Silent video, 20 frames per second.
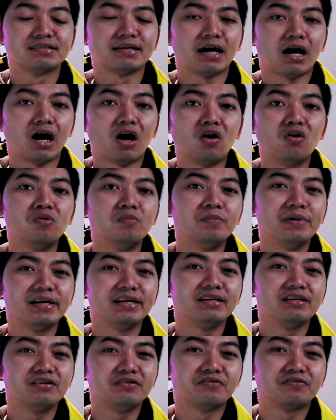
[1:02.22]
how
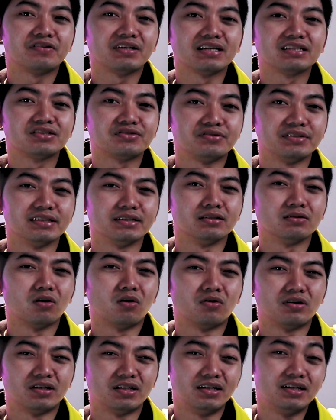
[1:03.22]
many refresh rate
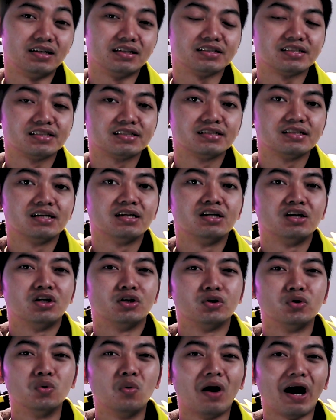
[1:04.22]
or hertz
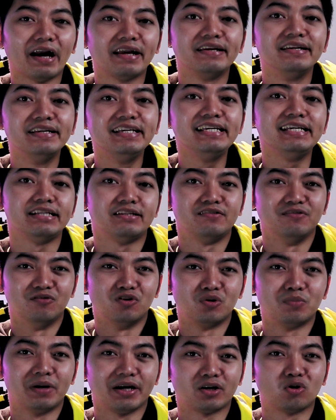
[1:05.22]
do I need
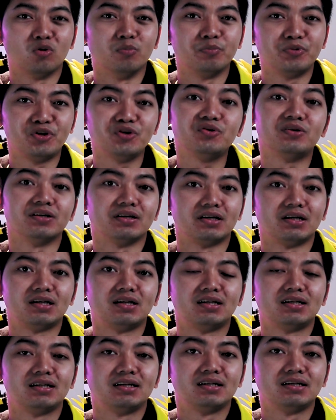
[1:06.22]
for my computer?
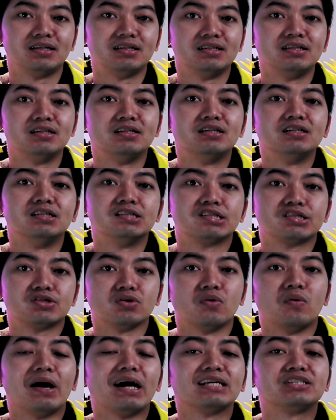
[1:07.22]

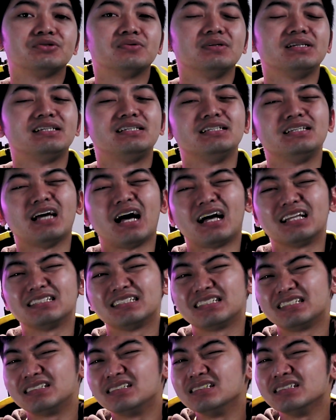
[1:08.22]
So actually the
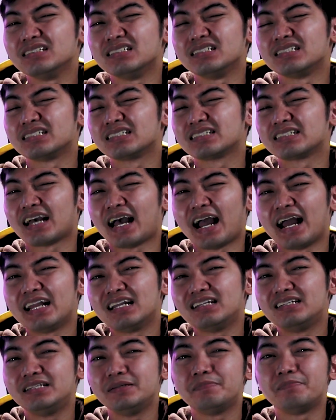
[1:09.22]
answer is
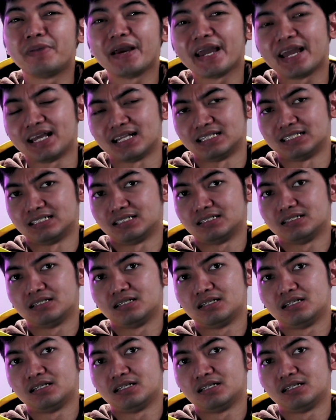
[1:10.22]
kinda depends